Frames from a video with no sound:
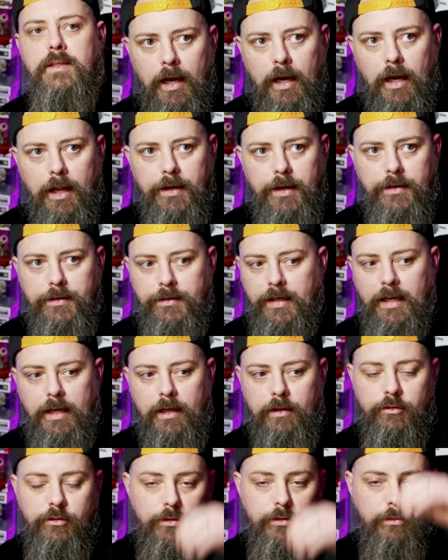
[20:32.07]
and
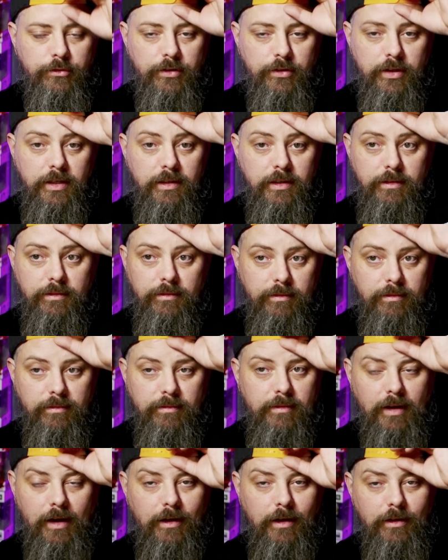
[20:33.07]
yeah, Tuesday,
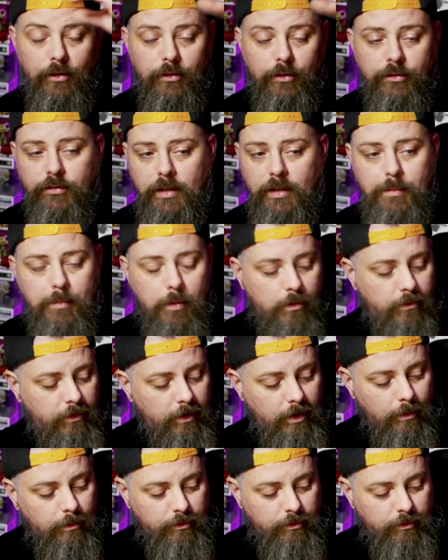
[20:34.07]
I lost sleep over it.